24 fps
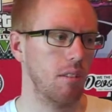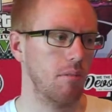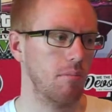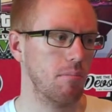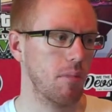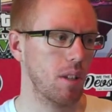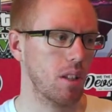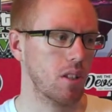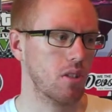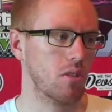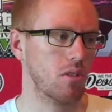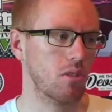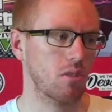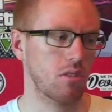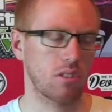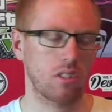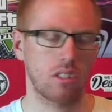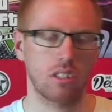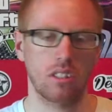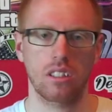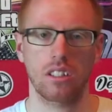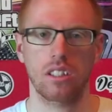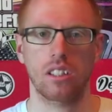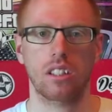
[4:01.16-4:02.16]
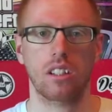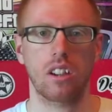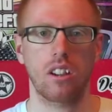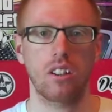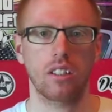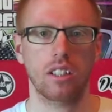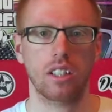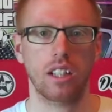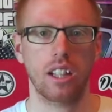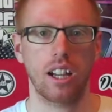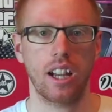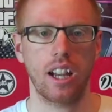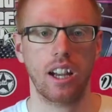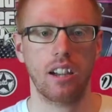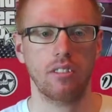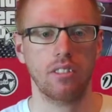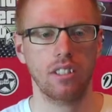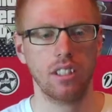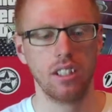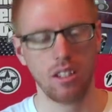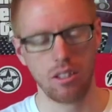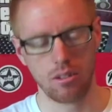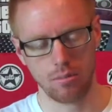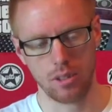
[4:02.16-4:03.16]
makes sure that they can't get out.
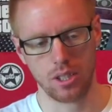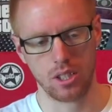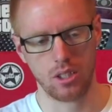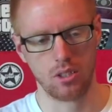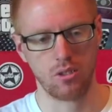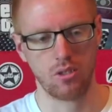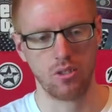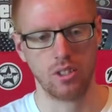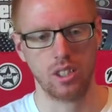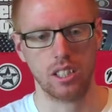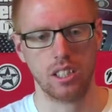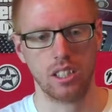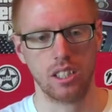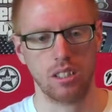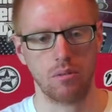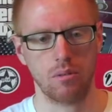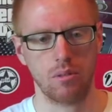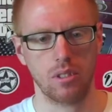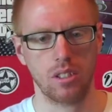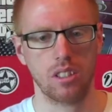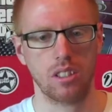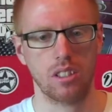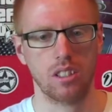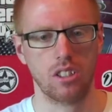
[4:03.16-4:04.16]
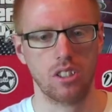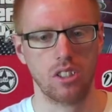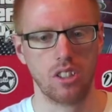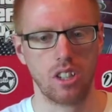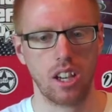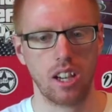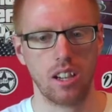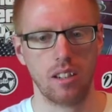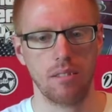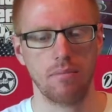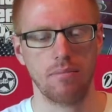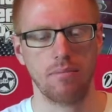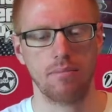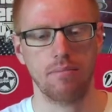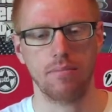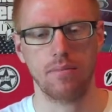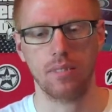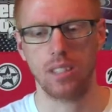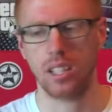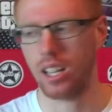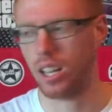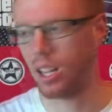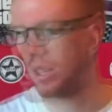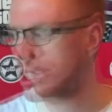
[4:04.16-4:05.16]
They are mistreated, which is a shame,
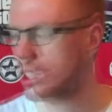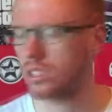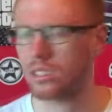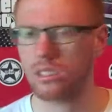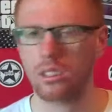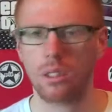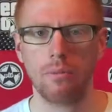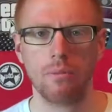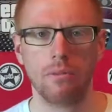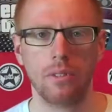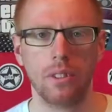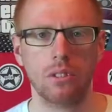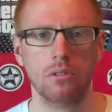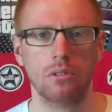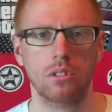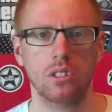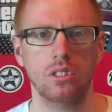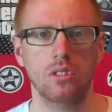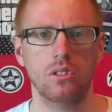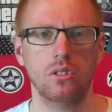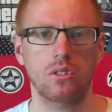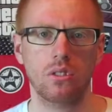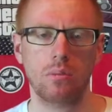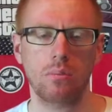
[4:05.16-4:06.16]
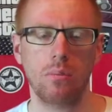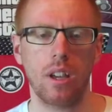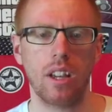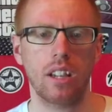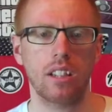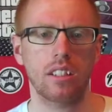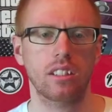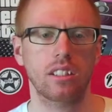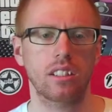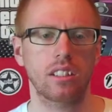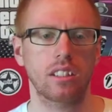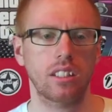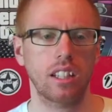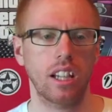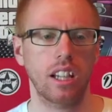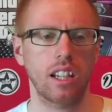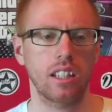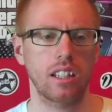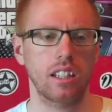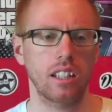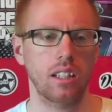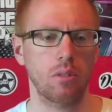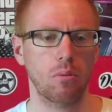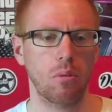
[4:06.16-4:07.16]
you know. Tom Felton does manage to say
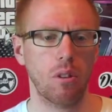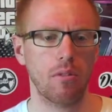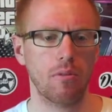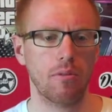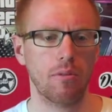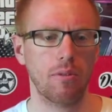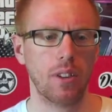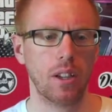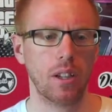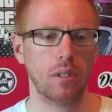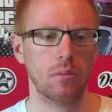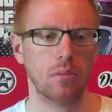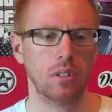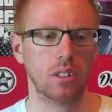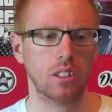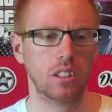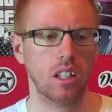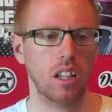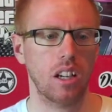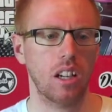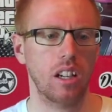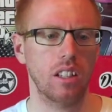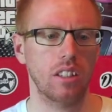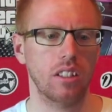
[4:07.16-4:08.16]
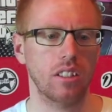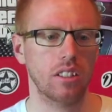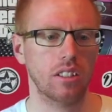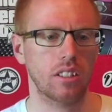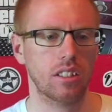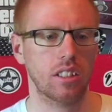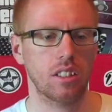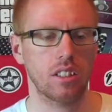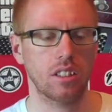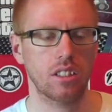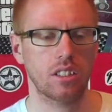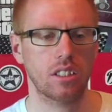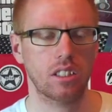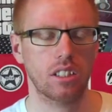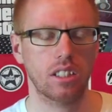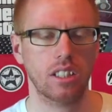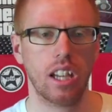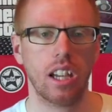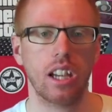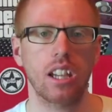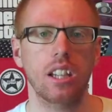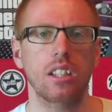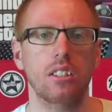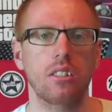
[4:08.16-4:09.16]
the one famous line that has
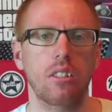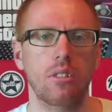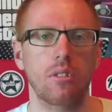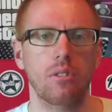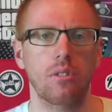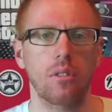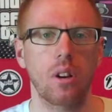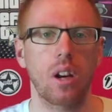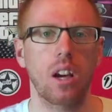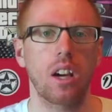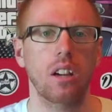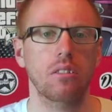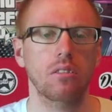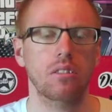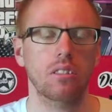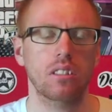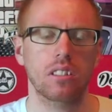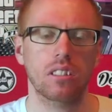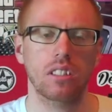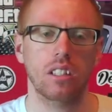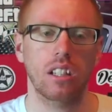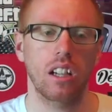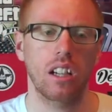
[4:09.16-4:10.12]
stayed throughout